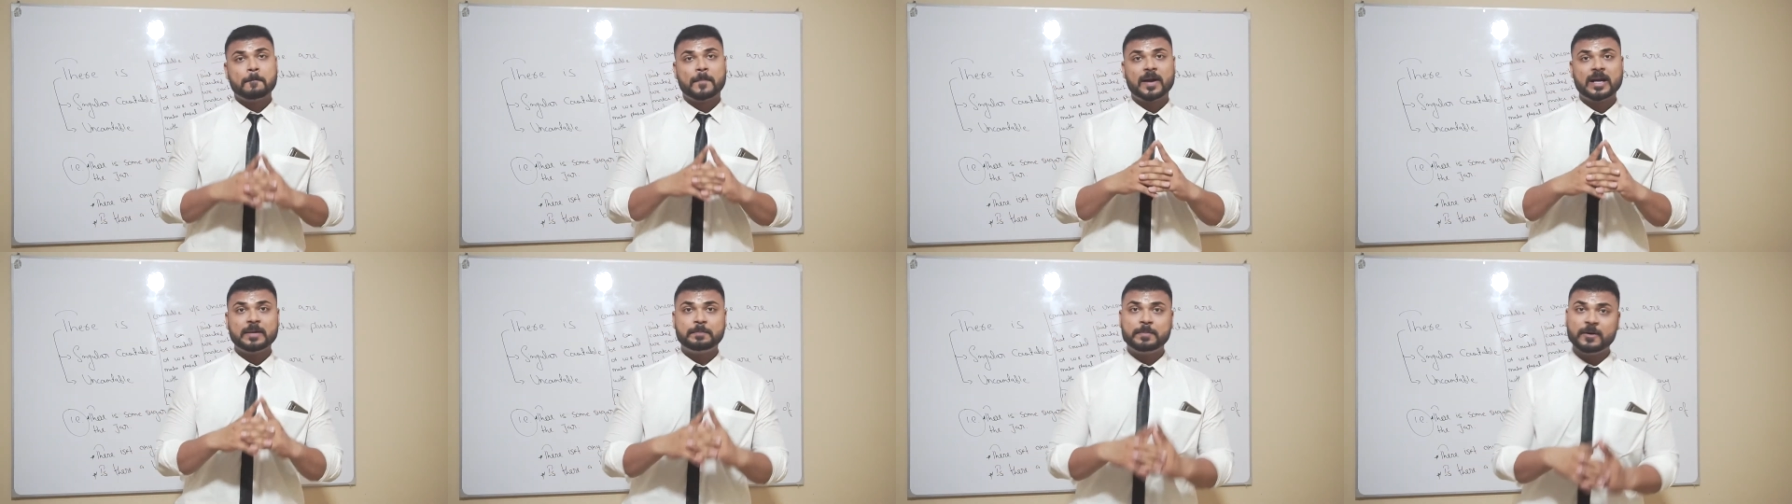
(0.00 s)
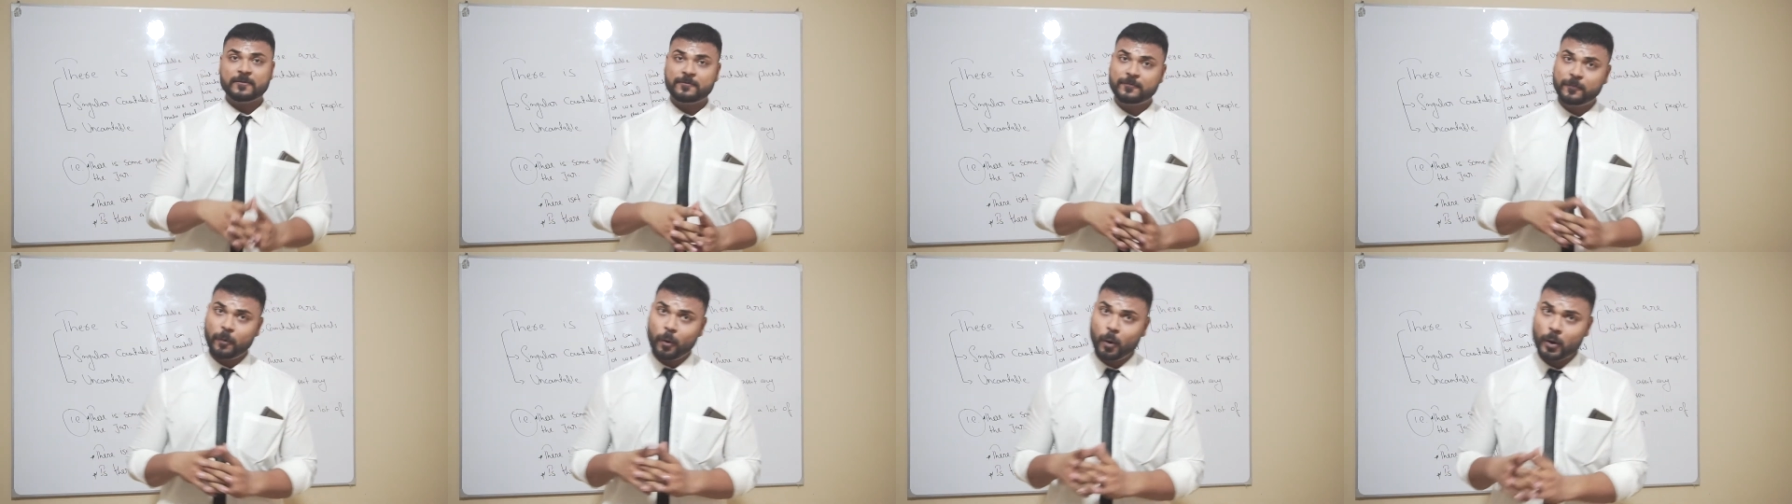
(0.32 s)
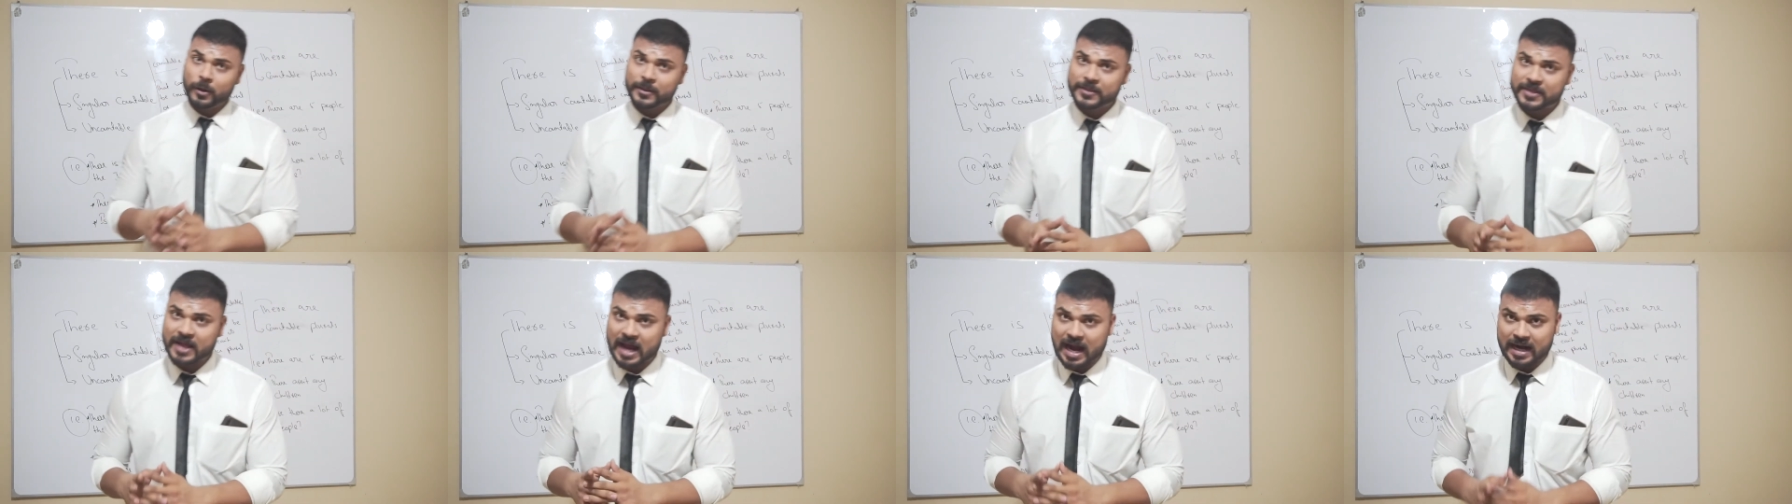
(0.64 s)
But
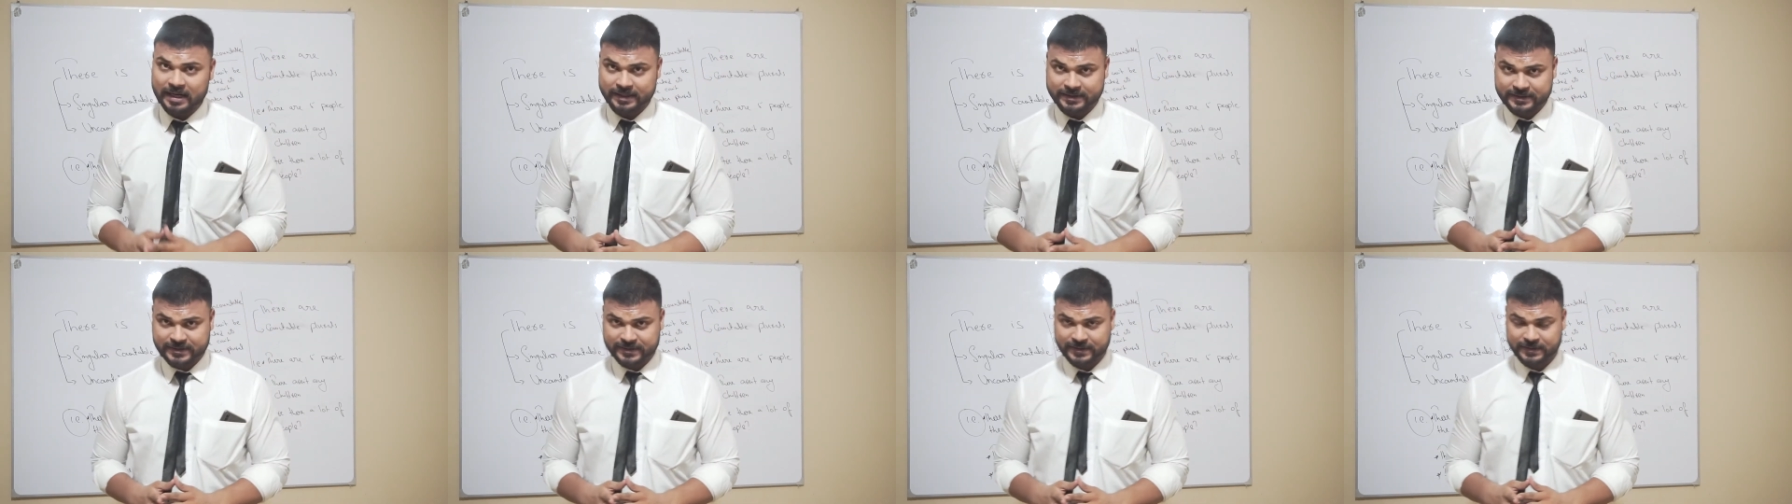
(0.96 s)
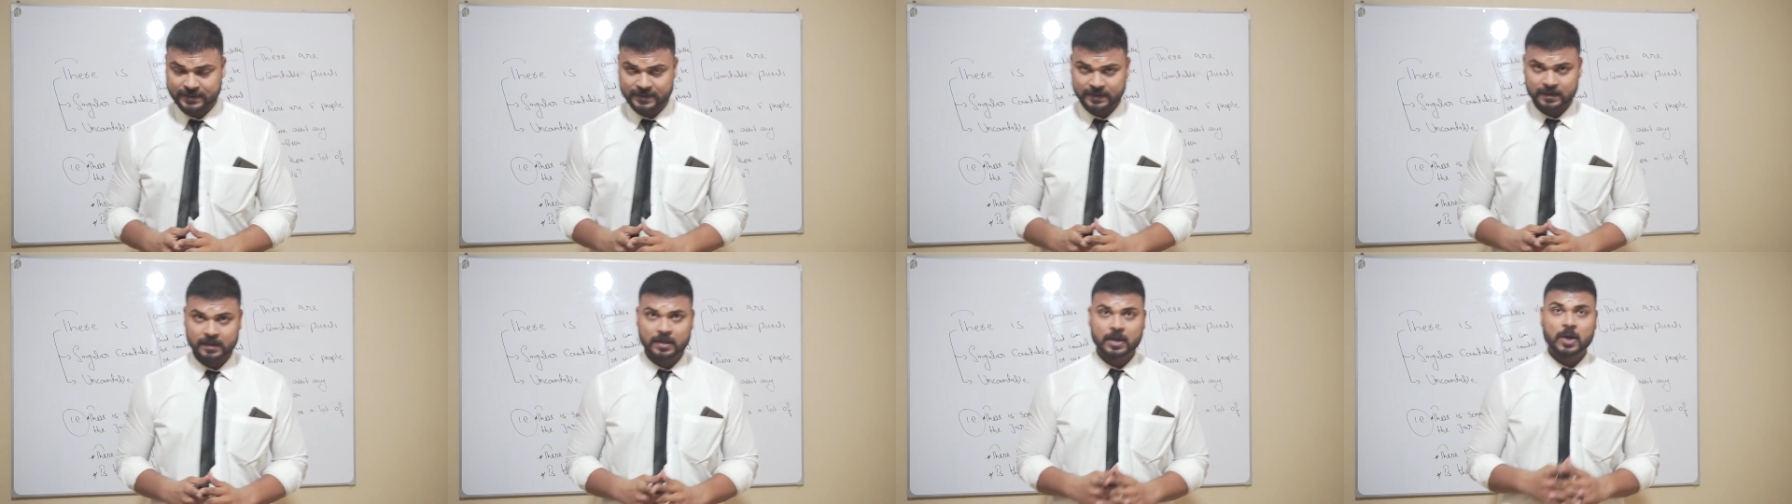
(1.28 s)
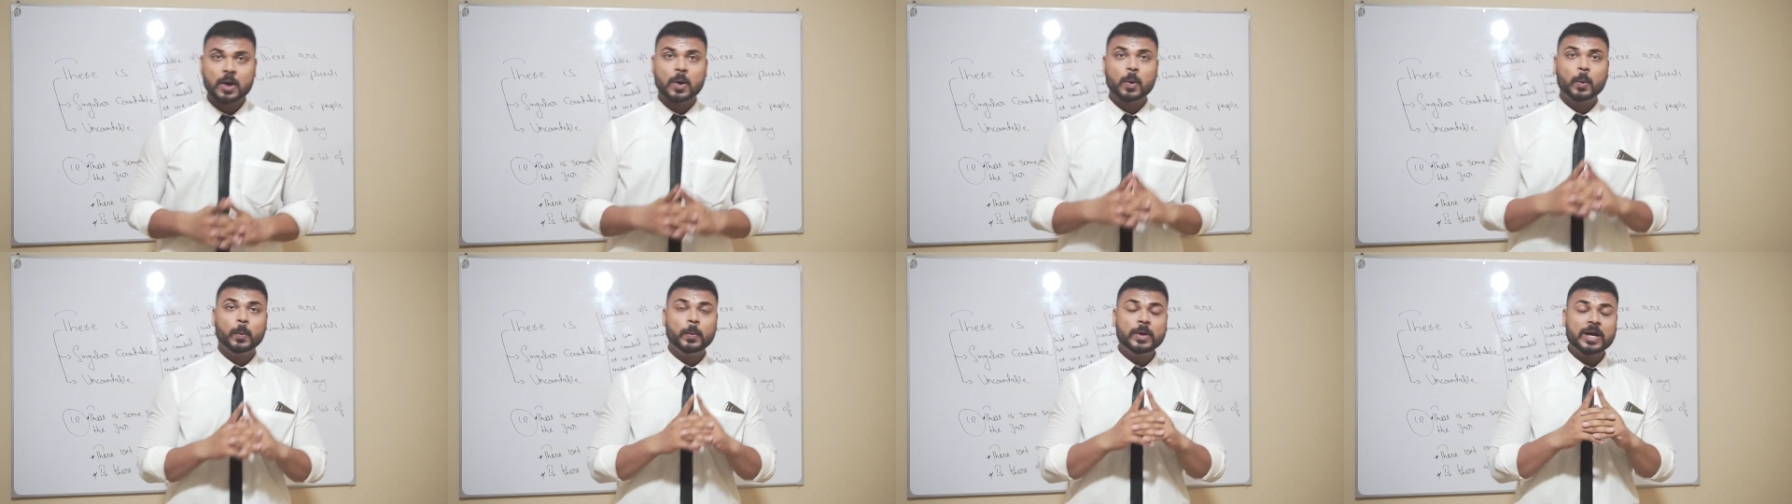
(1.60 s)
before that,
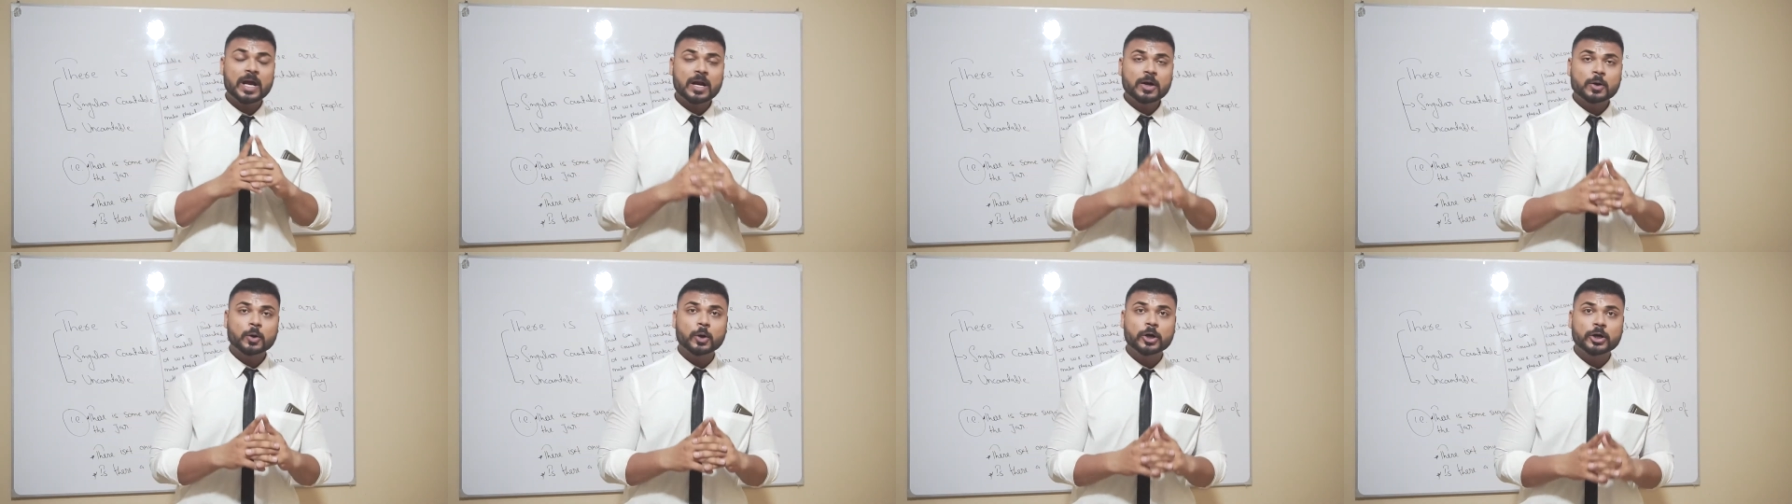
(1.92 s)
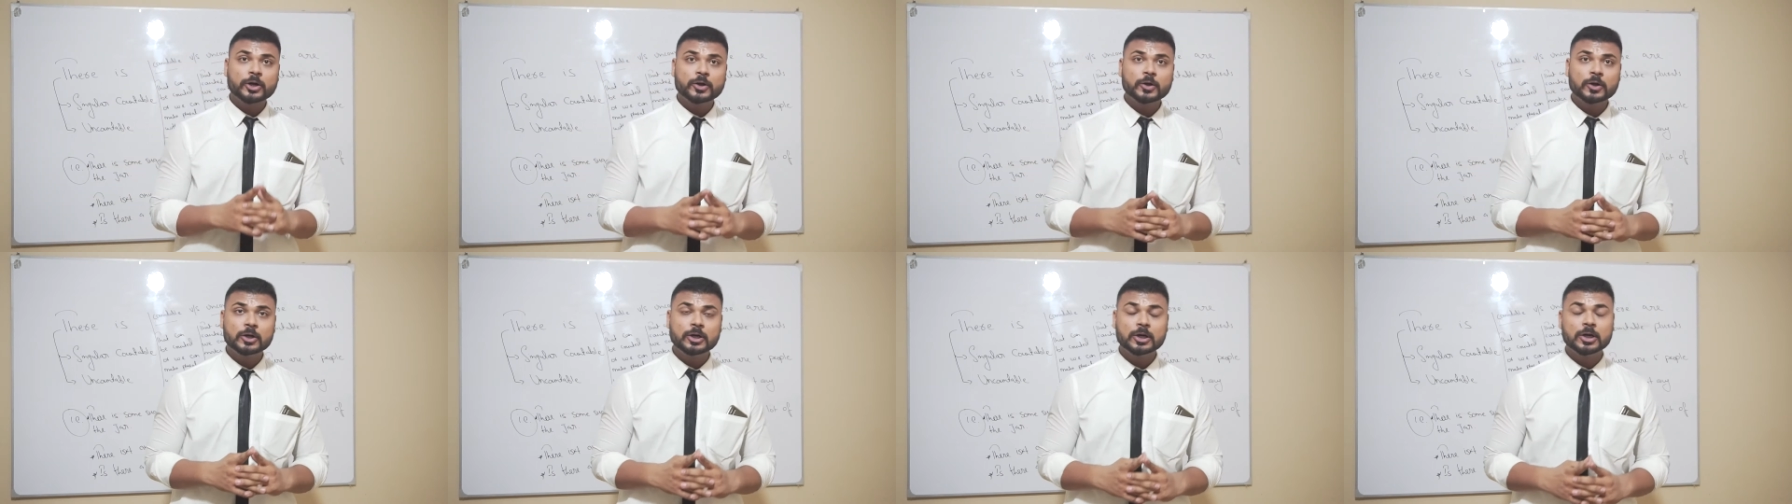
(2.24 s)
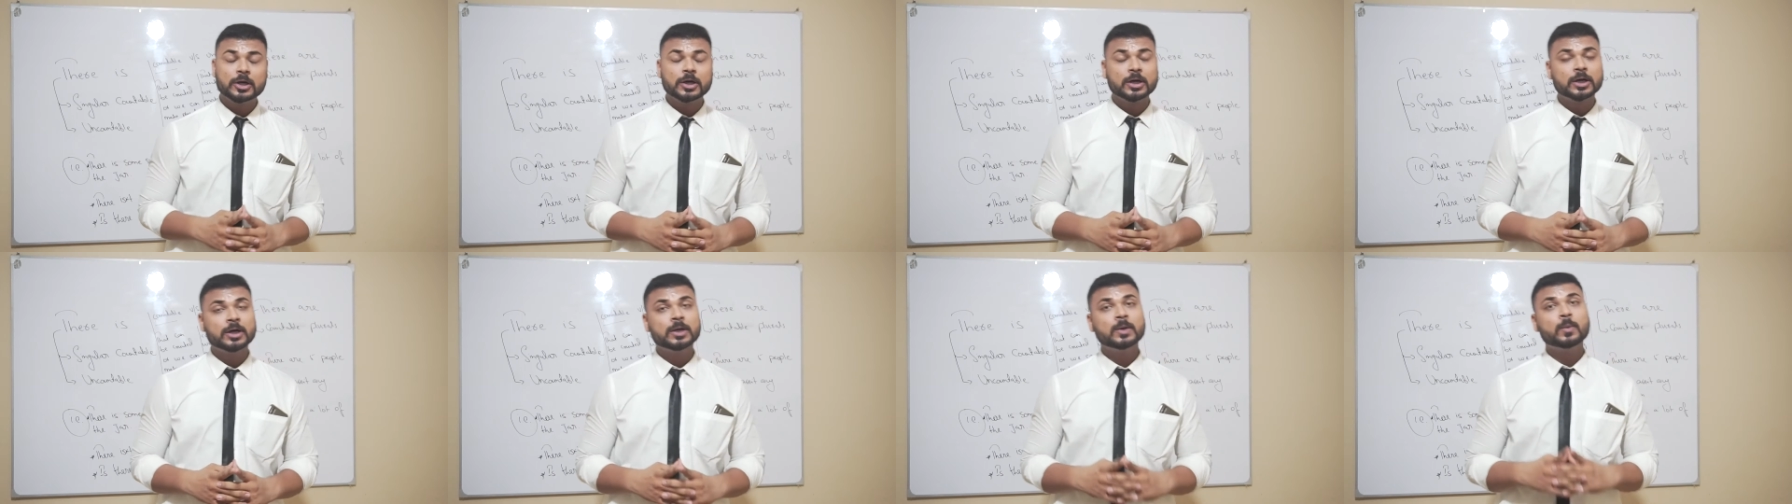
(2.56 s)
we are going to
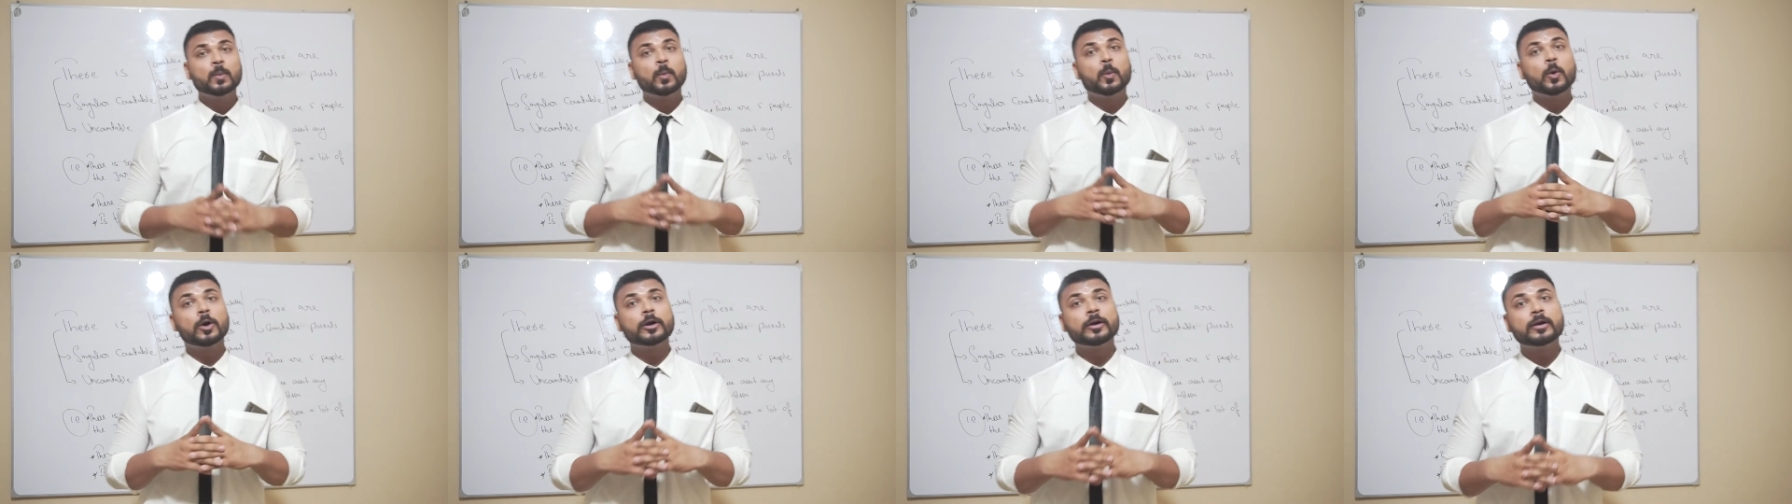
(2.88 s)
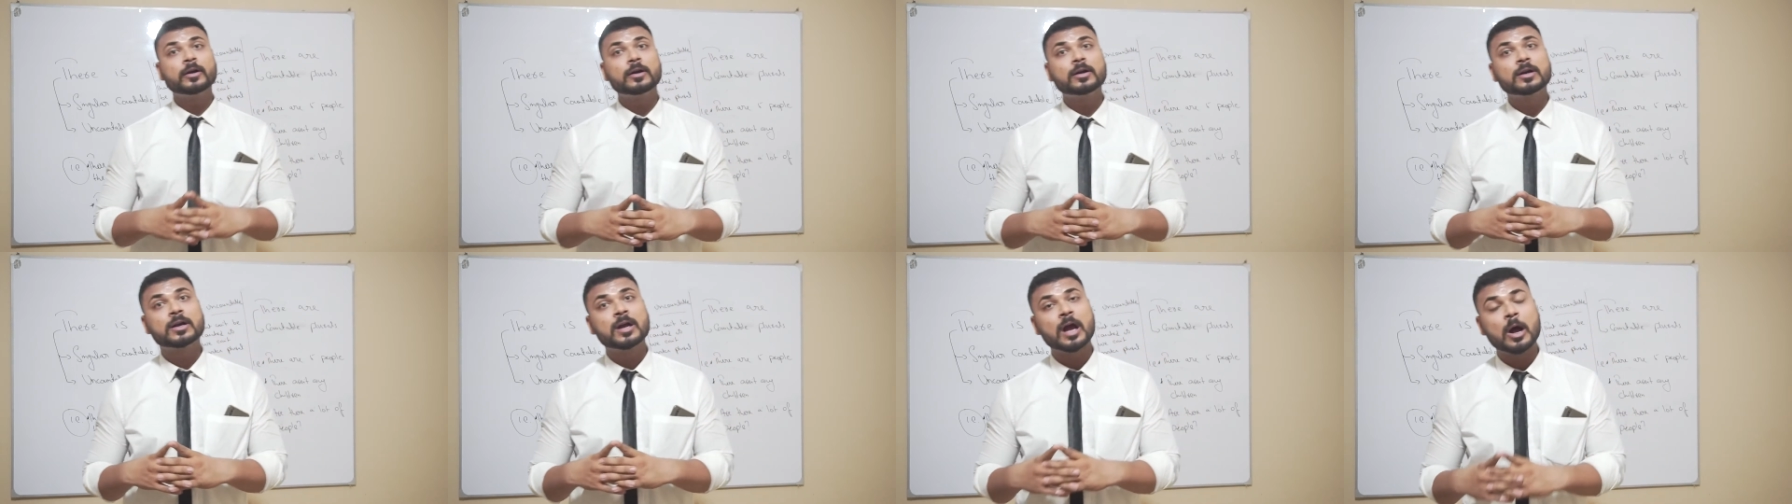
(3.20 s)
learn what are